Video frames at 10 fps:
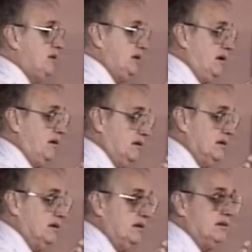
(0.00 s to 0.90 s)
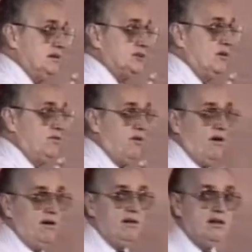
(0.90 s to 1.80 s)
that we learned? so
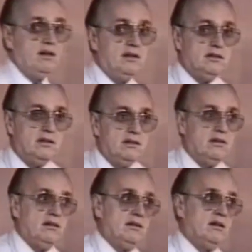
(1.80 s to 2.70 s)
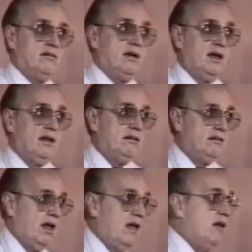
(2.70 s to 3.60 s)
far. Okay?
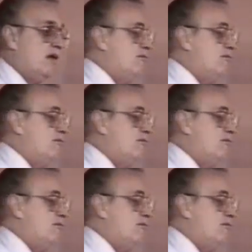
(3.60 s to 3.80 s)
And